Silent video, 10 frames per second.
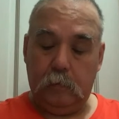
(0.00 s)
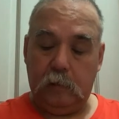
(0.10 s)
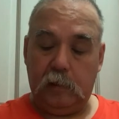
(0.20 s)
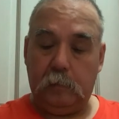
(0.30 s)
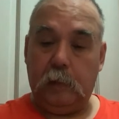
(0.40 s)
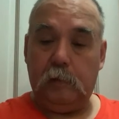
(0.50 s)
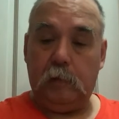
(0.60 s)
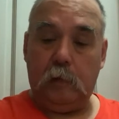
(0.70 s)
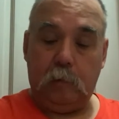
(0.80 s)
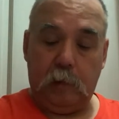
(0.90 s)
this piece
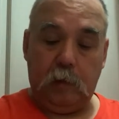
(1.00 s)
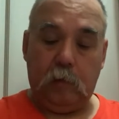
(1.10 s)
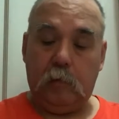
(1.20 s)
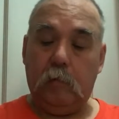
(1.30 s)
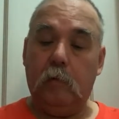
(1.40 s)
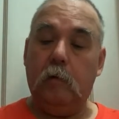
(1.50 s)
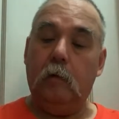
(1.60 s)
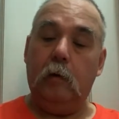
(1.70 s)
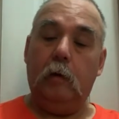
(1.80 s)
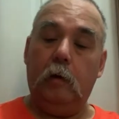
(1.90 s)
would go here.
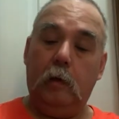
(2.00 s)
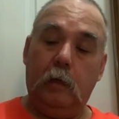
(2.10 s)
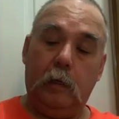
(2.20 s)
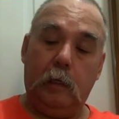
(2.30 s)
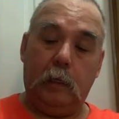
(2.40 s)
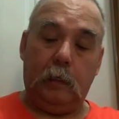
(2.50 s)
And I